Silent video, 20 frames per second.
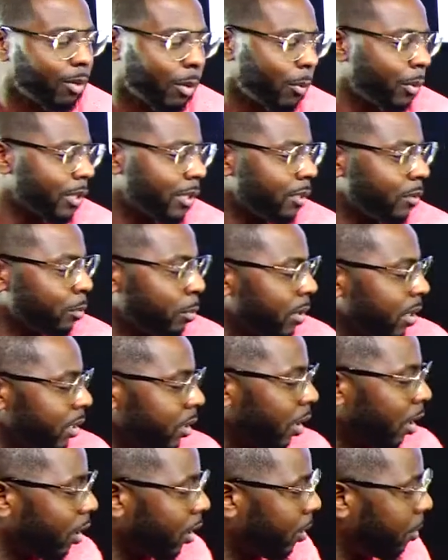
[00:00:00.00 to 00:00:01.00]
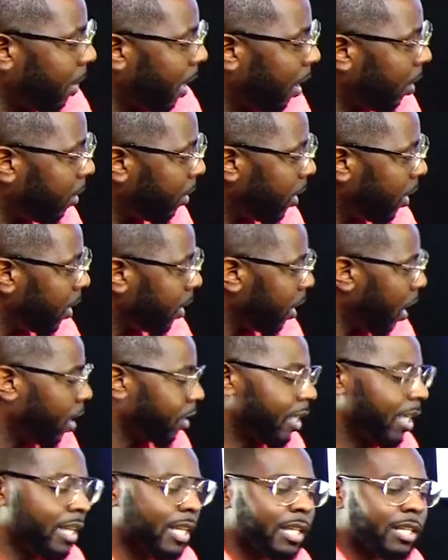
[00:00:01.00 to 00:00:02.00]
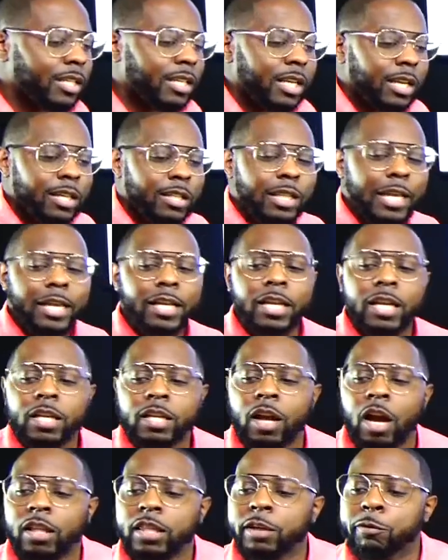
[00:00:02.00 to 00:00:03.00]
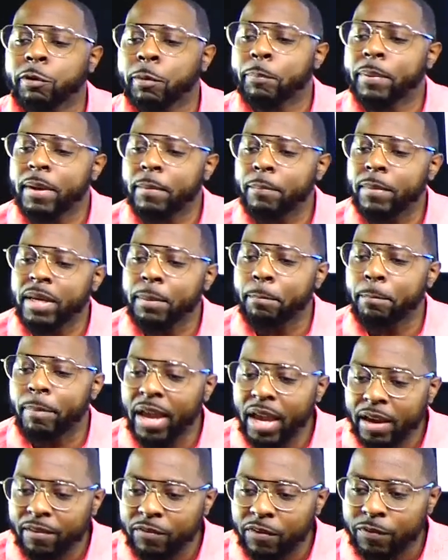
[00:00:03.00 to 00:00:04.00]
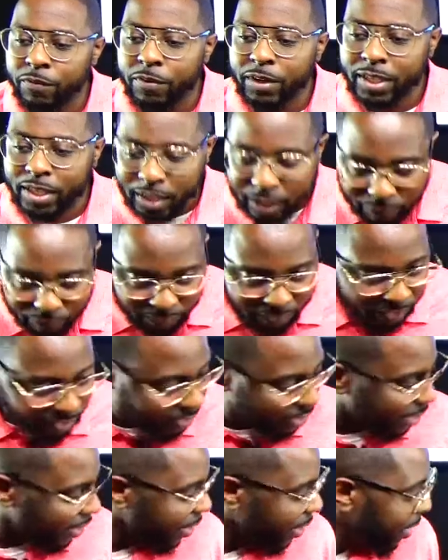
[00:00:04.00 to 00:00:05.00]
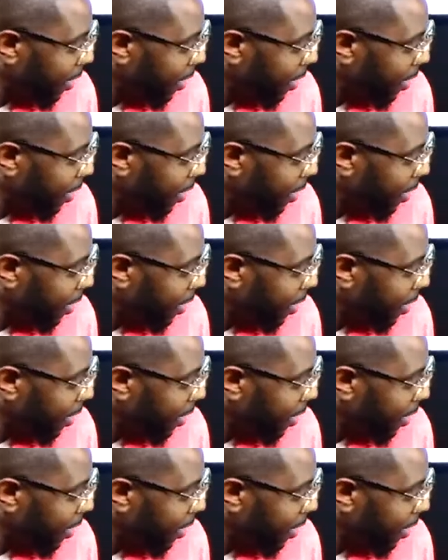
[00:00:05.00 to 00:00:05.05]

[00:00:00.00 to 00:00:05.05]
know what this book talking about. Y'all think he think y'all think repent mean beg for forgiveness?